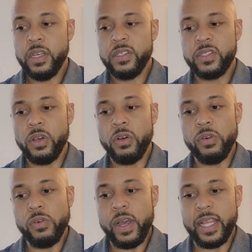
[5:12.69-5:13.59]

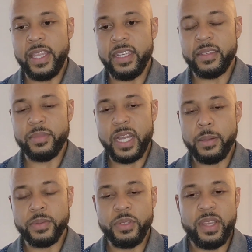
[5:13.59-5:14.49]
So I think
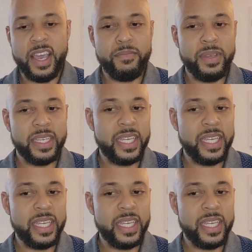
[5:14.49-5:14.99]
sometimes when you have big